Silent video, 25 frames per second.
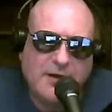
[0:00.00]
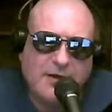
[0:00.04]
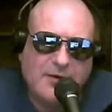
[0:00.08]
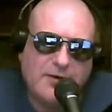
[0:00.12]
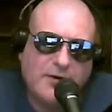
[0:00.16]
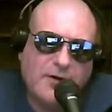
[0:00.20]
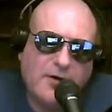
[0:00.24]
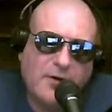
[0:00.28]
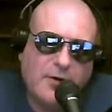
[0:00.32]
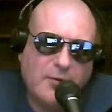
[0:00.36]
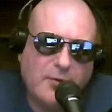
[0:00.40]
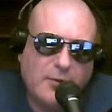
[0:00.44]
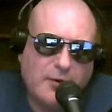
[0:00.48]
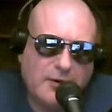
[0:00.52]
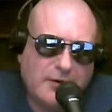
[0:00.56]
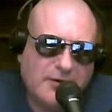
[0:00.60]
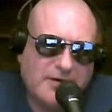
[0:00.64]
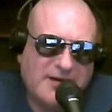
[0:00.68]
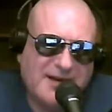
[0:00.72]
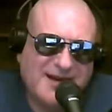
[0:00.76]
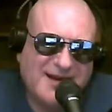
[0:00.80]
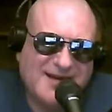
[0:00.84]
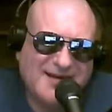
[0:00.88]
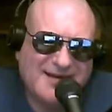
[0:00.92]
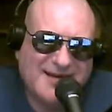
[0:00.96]
No word
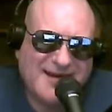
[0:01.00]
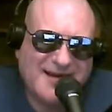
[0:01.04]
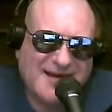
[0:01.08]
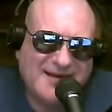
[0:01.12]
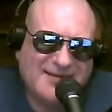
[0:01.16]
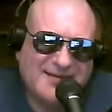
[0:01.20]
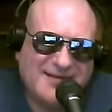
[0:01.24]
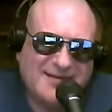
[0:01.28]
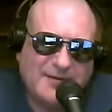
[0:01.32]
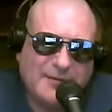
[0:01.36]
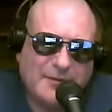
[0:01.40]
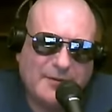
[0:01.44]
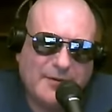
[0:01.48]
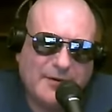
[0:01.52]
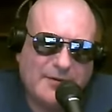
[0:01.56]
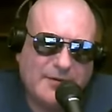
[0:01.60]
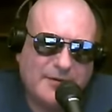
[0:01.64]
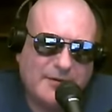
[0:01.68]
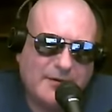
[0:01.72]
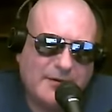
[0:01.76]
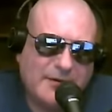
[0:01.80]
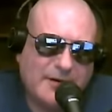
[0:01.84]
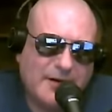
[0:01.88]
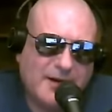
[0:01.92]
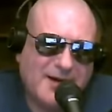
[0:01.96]
yet as to
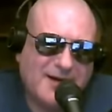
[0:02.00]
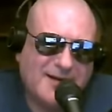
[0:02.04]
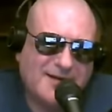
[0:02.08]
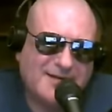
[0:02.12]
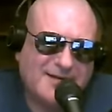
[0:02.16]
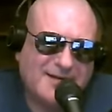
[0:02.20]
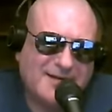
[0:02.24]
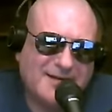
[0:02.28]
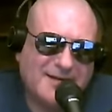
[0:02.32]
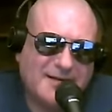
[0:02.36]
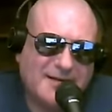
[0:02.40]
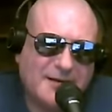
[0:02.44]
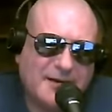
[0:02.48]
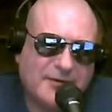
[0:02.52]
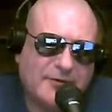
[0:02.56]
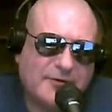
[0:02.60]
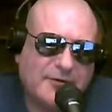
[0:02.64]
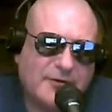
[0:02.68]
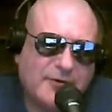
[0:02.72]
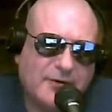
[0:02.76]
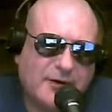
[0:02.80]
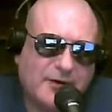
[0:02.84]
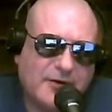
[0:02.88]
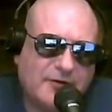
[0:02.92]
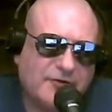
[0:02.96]
whether or not
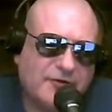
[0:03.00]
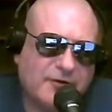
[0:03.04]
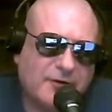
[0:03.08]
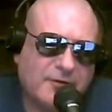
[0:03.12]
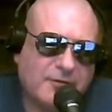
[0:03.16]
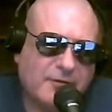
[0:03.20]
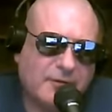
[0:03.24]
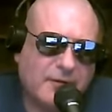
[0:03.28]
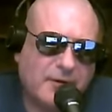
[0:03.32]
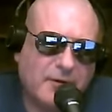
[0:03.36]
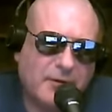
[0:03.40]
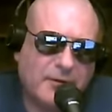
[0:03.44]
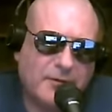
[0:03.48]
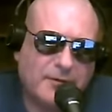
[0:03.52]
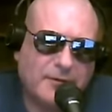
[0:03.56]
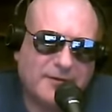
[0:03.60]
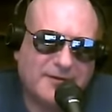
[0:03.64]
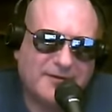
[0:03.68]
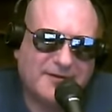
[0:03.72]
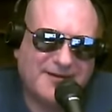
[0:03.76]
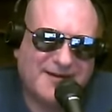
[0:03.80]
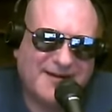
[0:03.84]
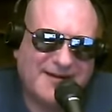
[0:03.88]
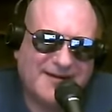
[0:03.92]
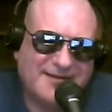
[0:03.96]
Attorney General
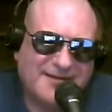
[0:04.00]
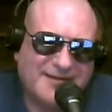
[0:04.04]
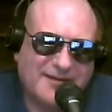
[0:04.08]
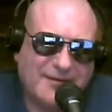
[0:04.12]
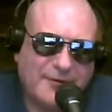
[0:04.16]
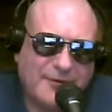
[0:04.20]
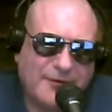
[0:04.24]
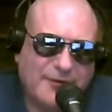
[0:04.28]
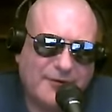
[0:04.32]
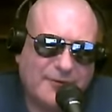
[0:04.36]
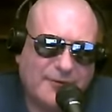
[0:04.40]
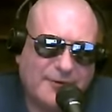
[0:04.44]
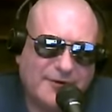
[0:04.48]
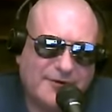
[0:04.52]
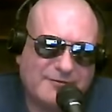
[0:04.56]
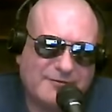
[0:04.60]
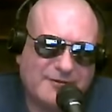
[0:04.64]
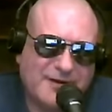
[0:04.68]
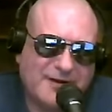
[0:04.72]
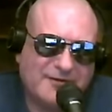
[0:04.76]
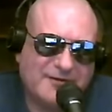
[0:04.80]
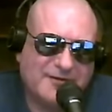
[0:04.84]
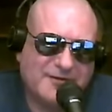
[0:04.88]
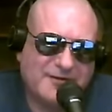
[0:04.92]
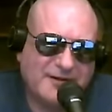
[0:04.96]
Holder is going to
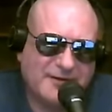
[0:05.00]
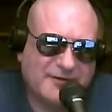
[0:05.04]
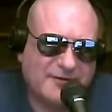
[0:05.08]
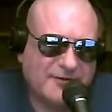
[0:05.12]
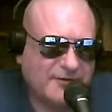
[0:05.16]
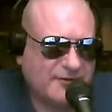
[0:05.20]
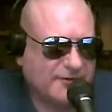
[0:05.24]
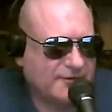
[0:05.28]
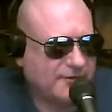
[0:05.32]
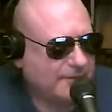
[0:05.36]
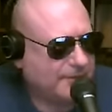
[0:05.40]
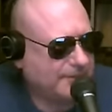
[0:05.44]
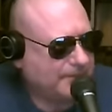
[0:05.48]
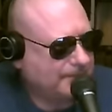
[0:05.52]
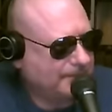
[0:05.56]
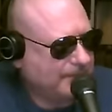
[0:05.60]
address this.